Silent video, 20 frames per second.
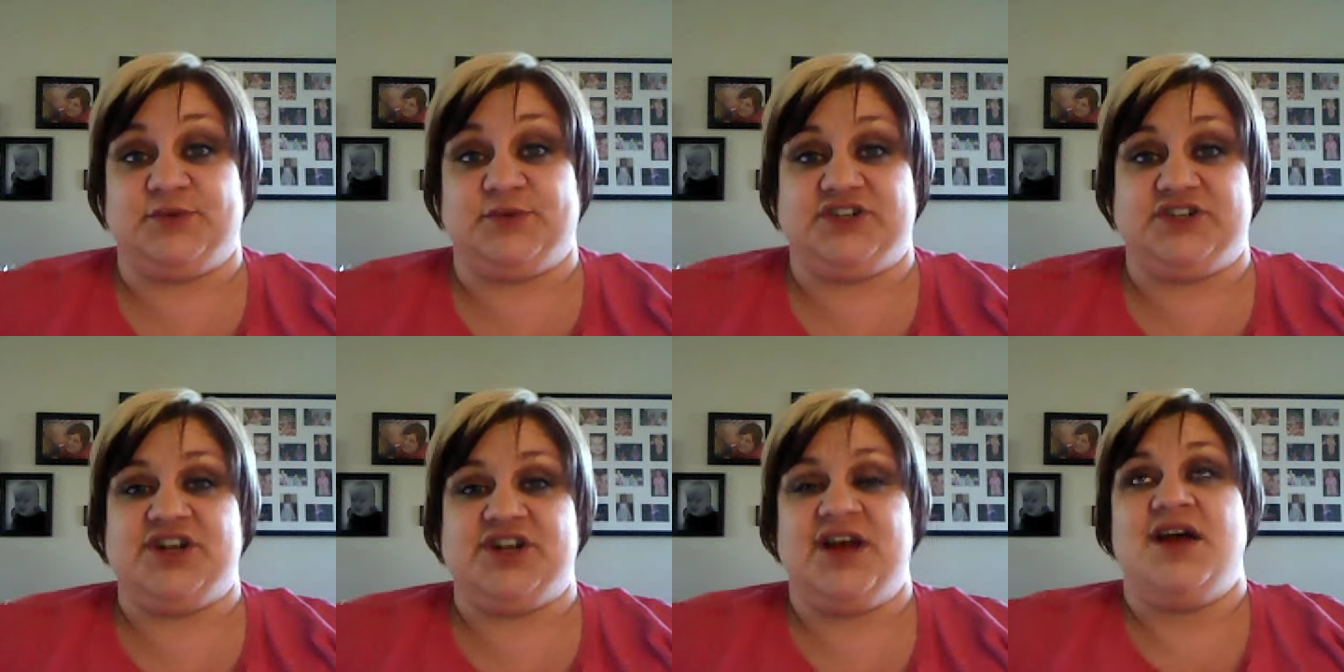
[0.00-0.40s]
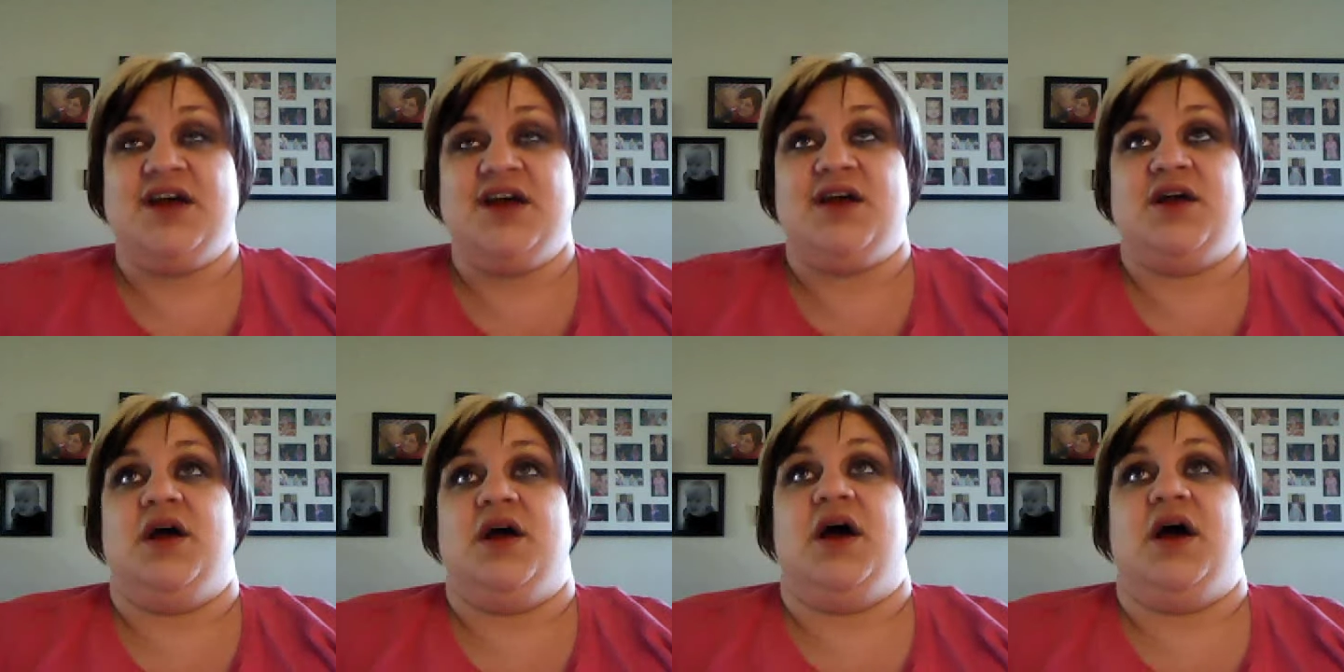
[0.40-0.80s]
which
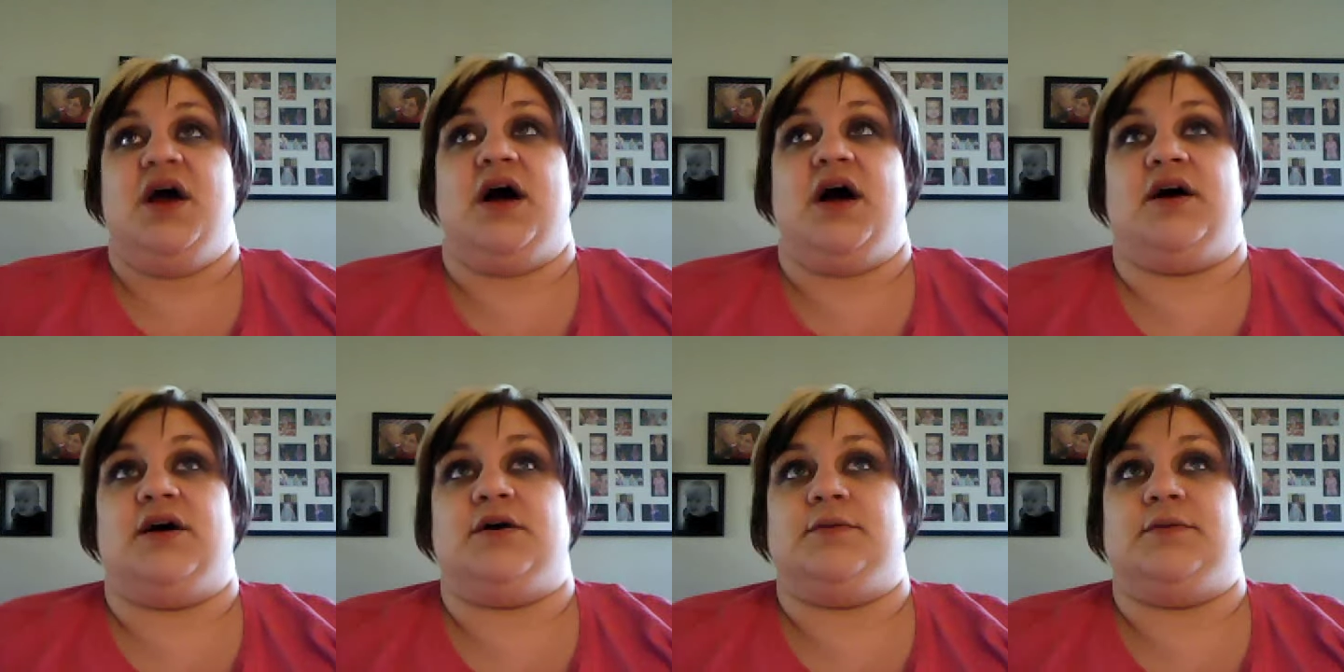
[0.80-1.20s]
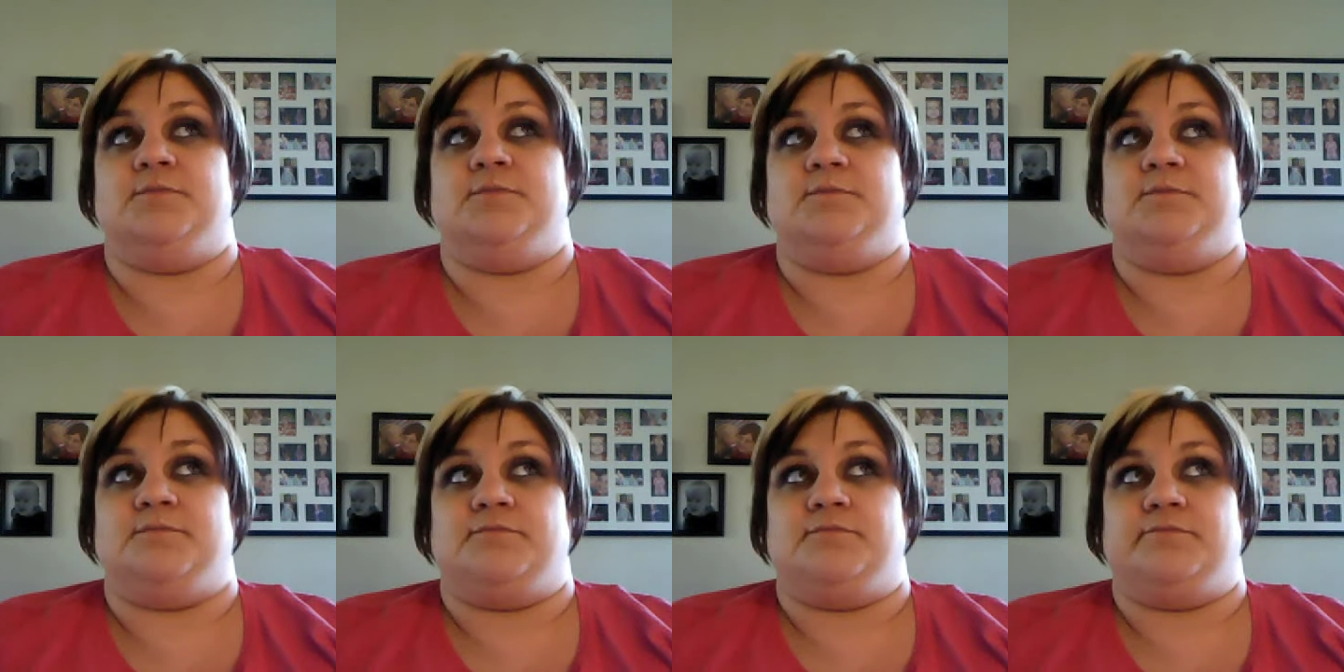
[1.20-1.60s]
um,
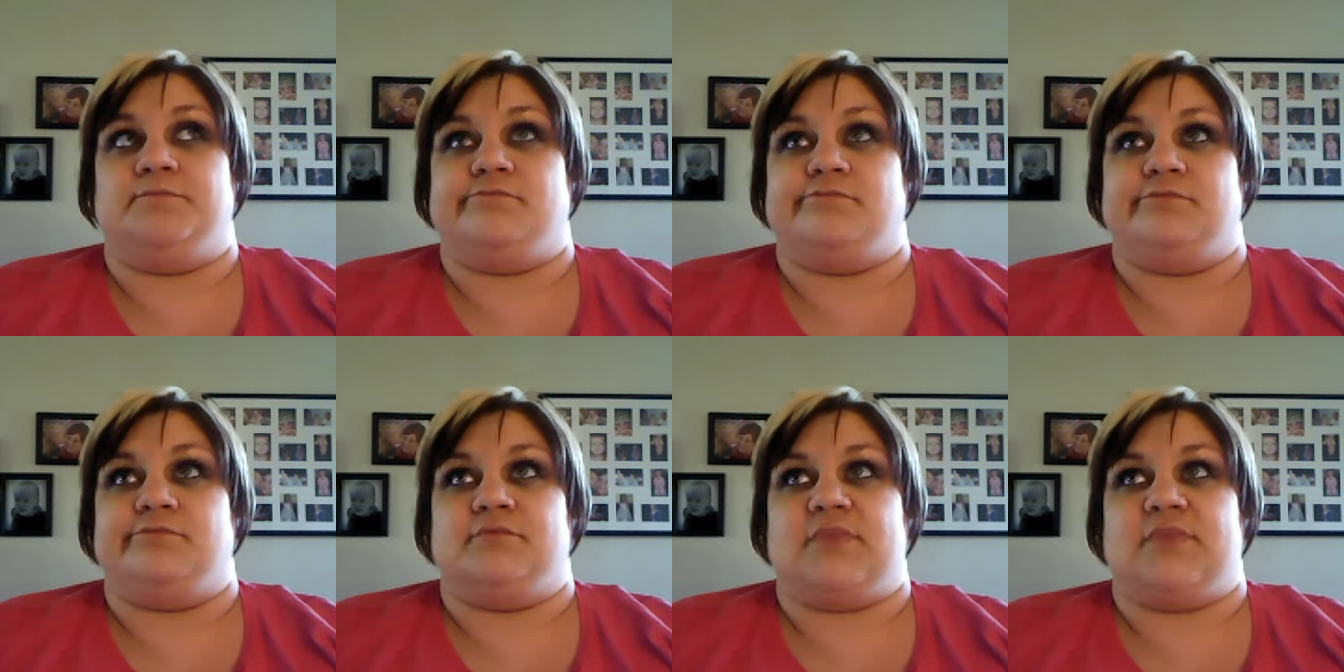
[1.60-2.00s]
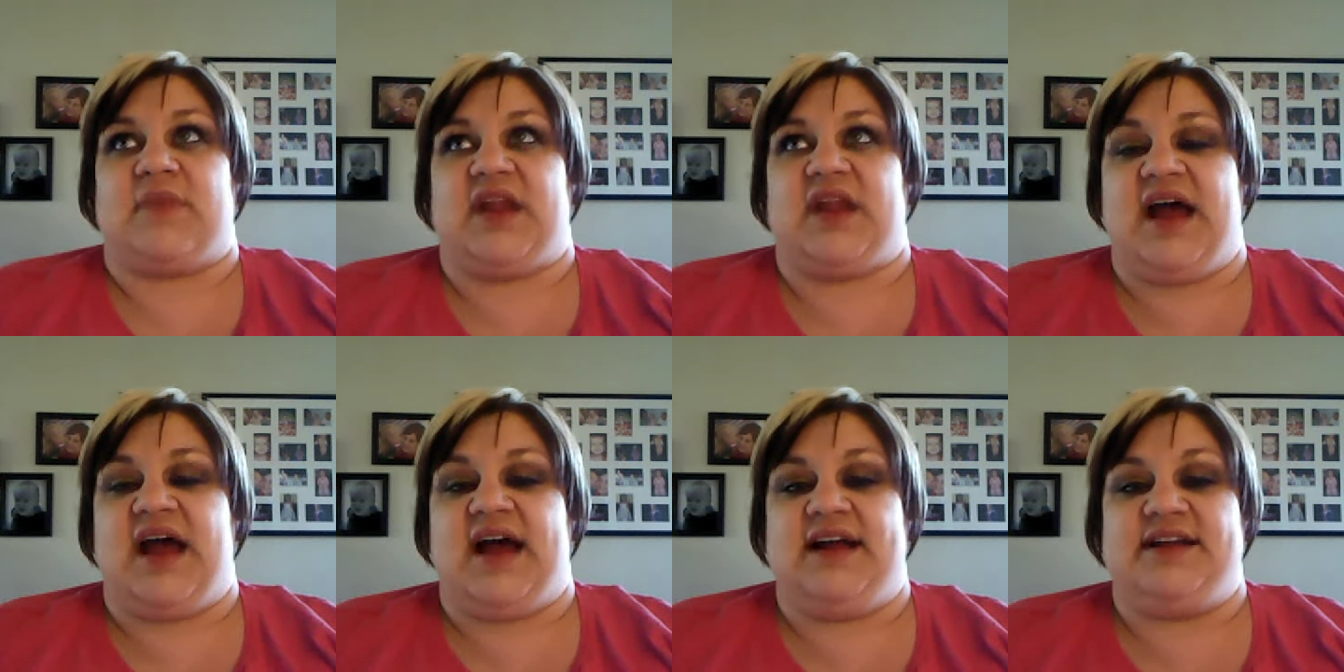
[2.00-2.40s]

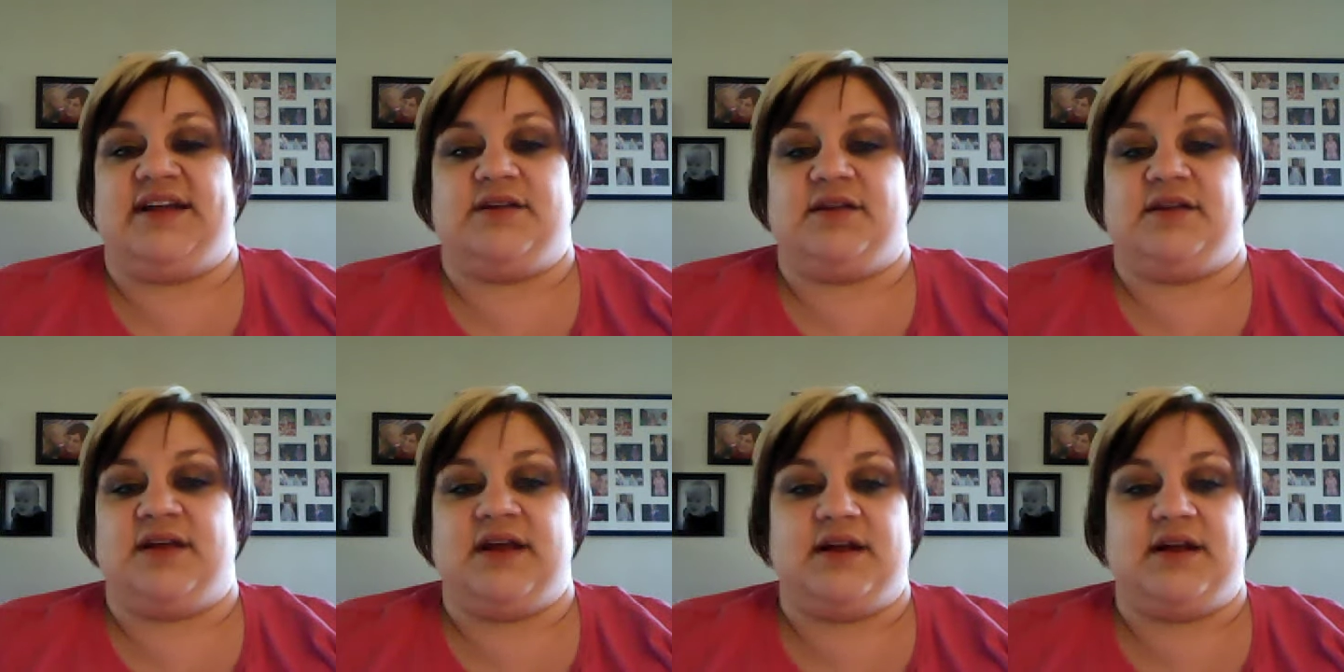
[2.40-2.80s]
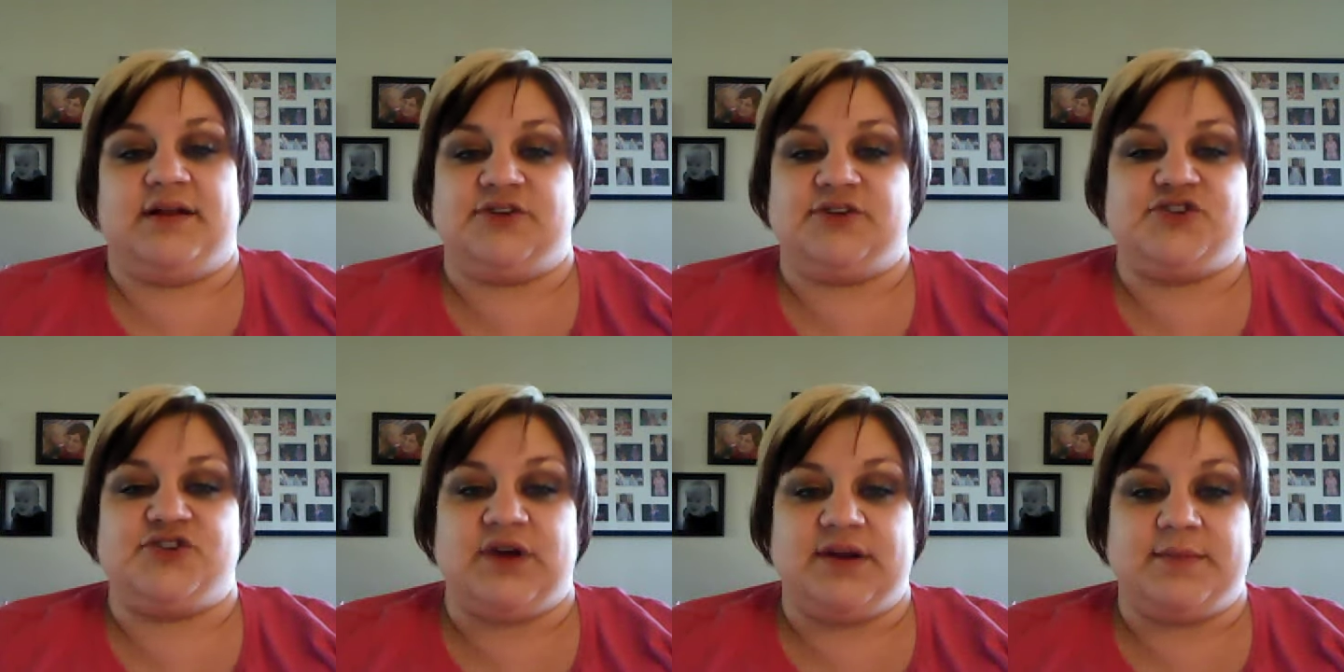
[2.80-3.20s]
I get on
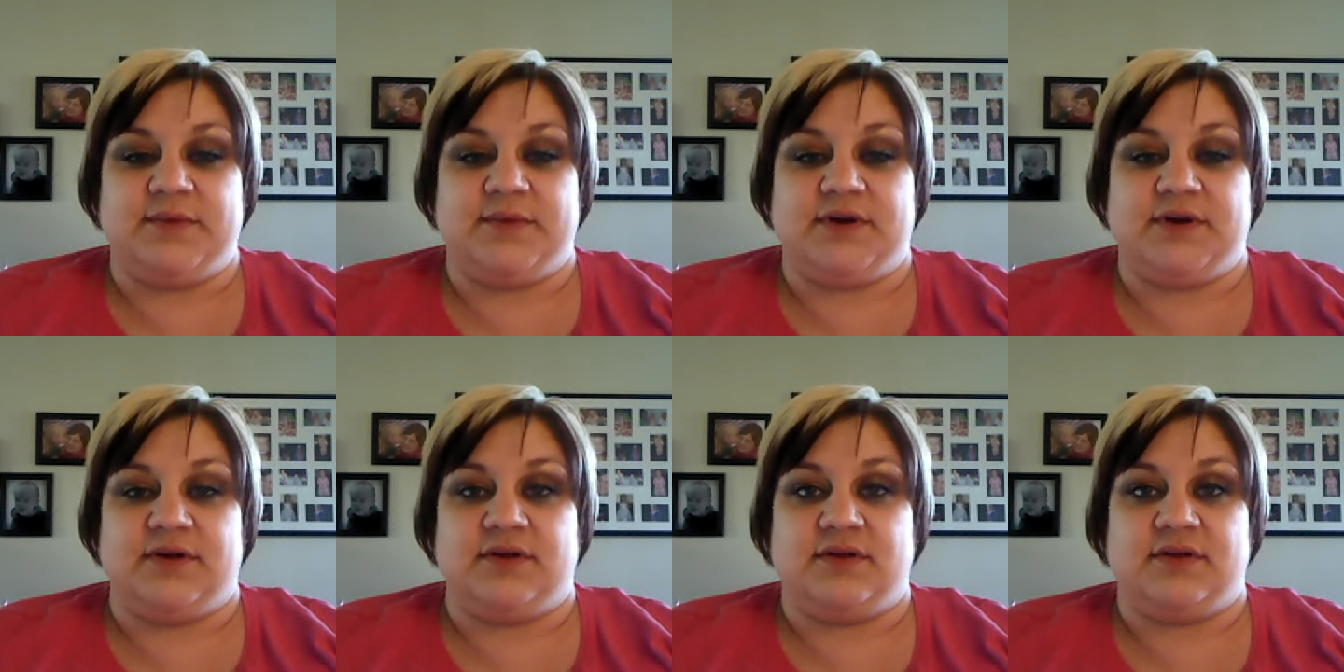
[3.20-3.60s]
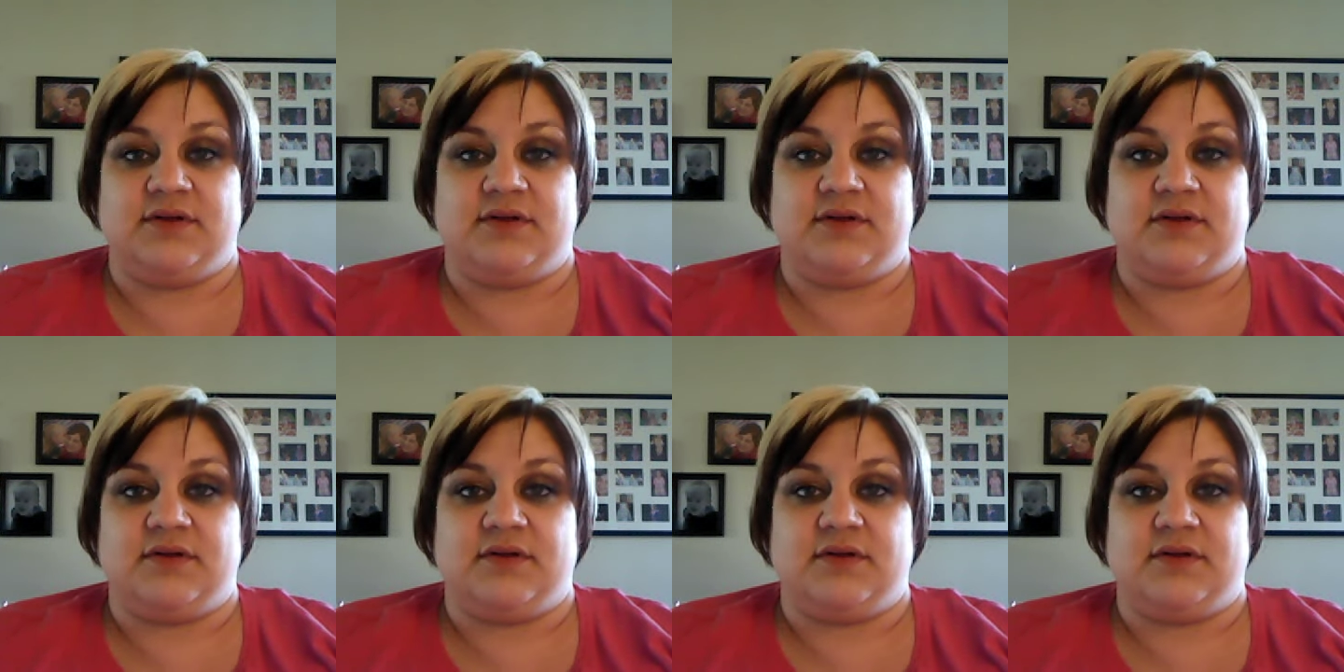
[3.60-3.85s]
the treadmill